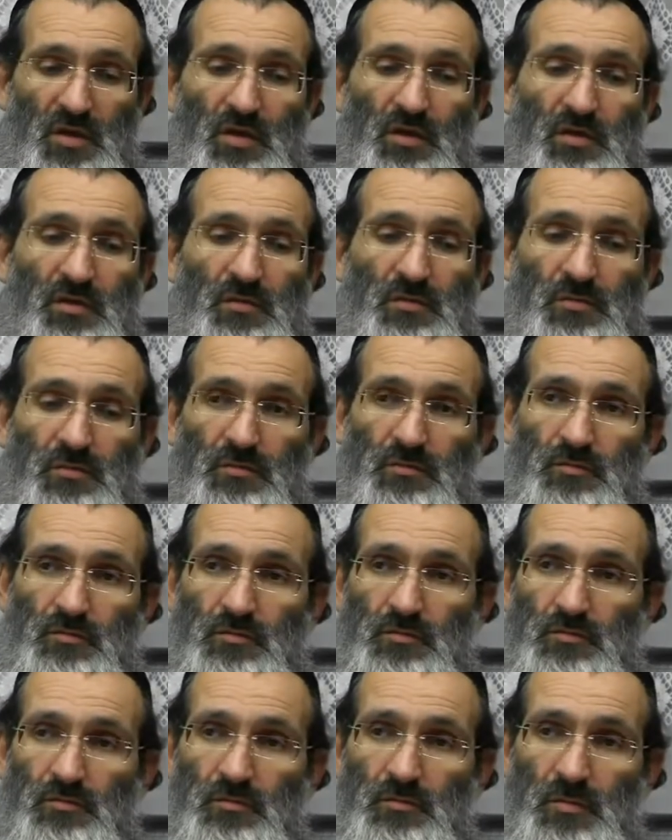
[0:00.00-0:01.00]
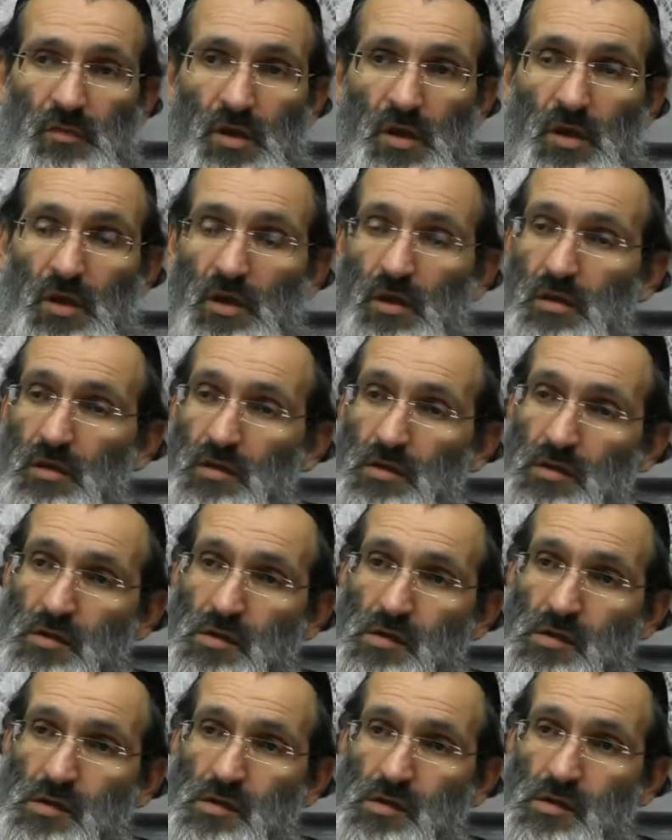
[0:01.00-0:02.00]
Are we in any of them? Are we
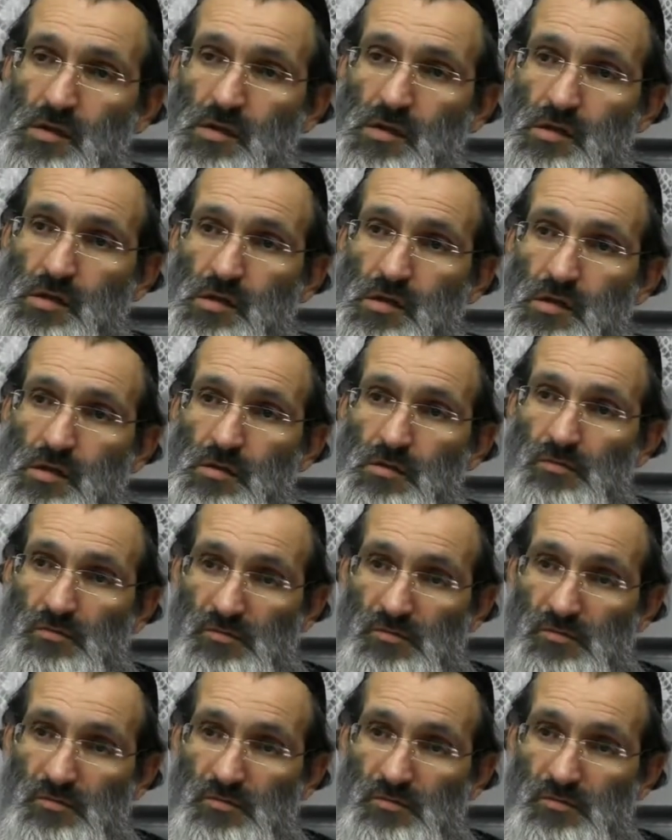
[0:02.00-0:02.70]
true in any of them?